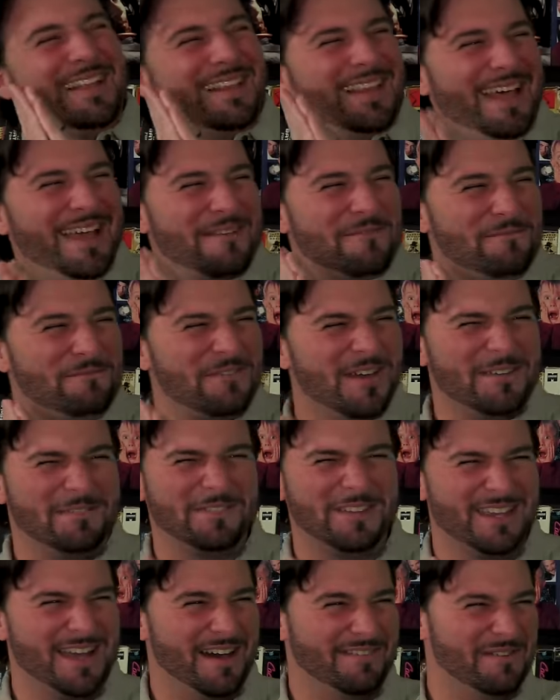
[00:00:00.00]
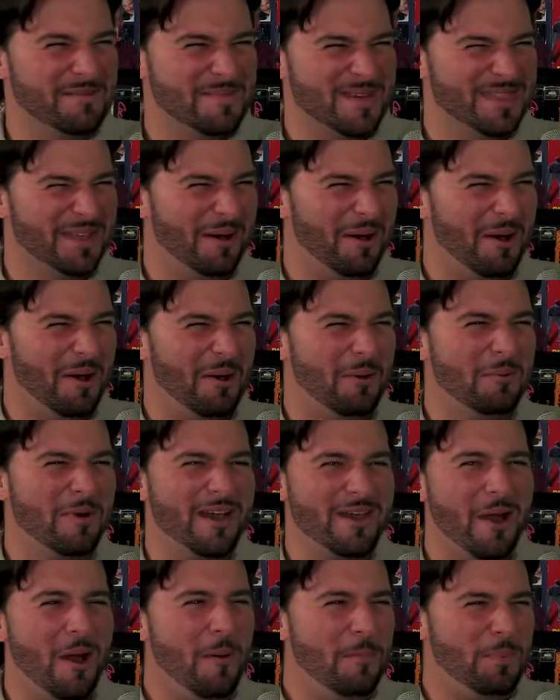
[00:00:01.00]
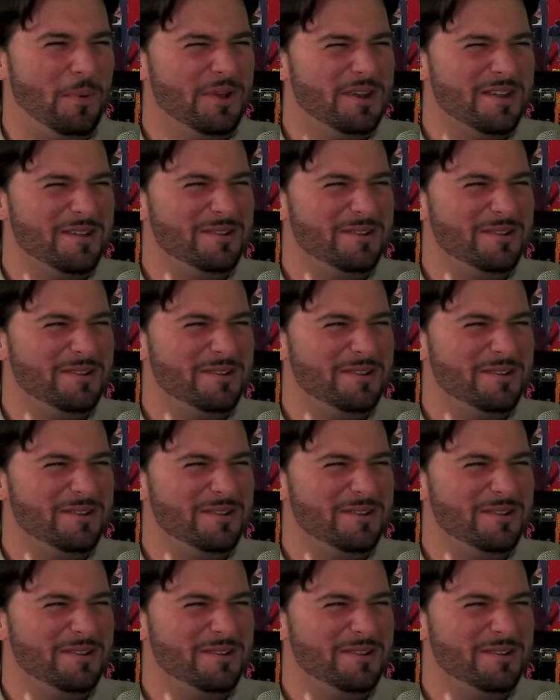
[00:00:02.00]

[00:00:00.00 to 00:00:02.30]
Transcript: Like 50 of them in the hallway. "Open